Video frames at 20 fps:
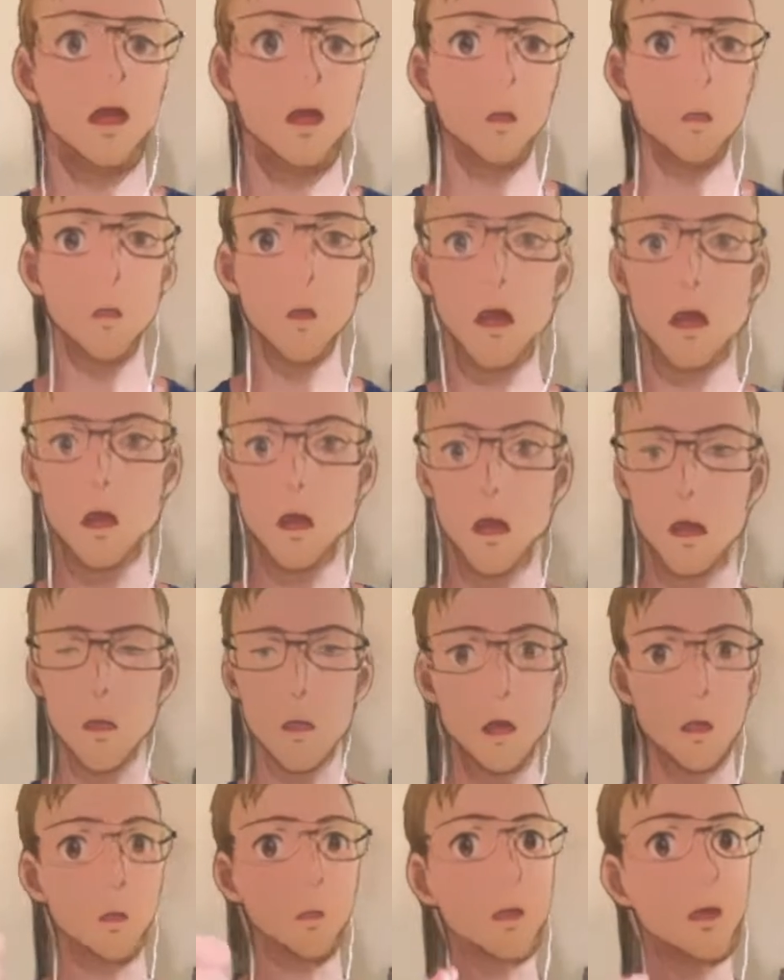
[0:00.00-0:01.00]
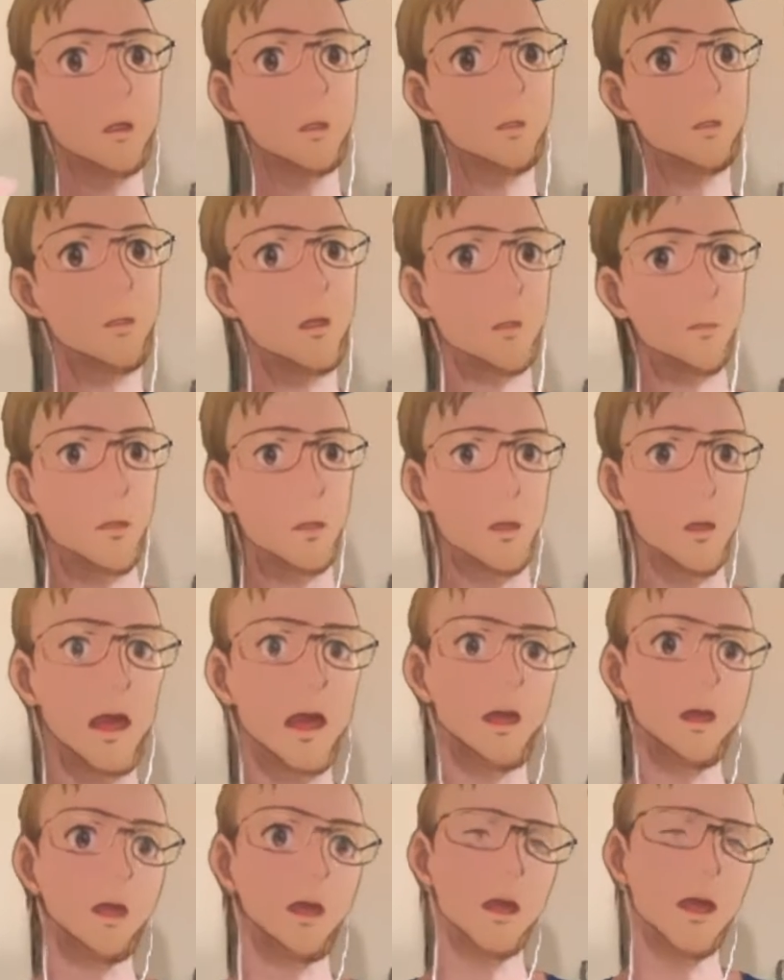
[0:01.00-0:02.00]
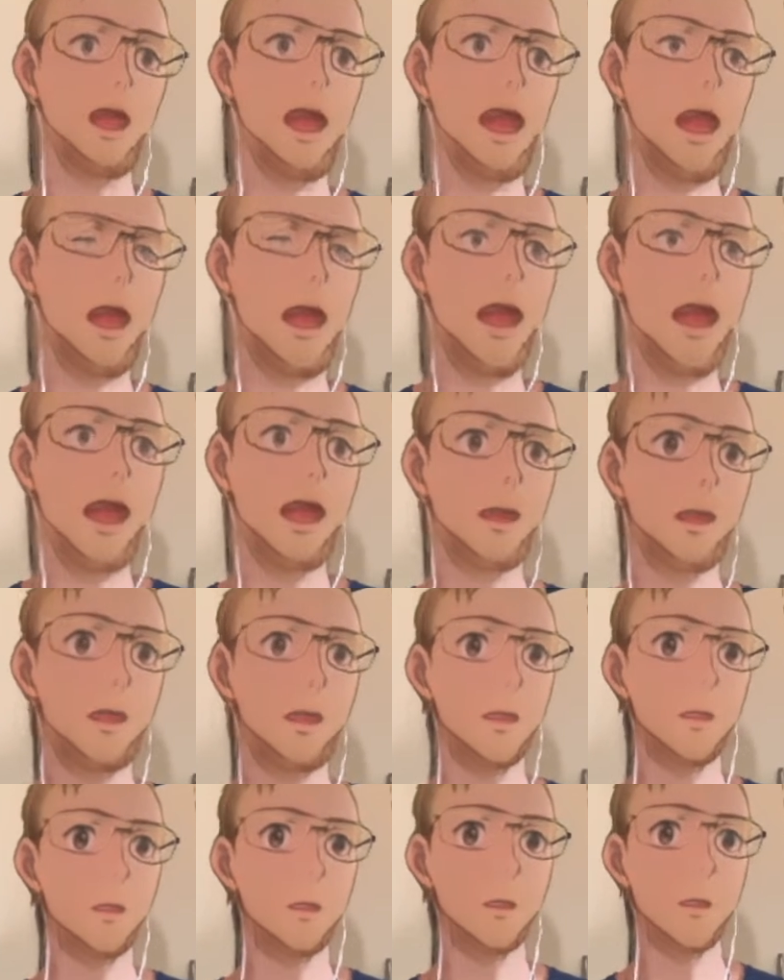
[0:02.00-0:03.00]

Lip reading: which characteristics do you have to look at, and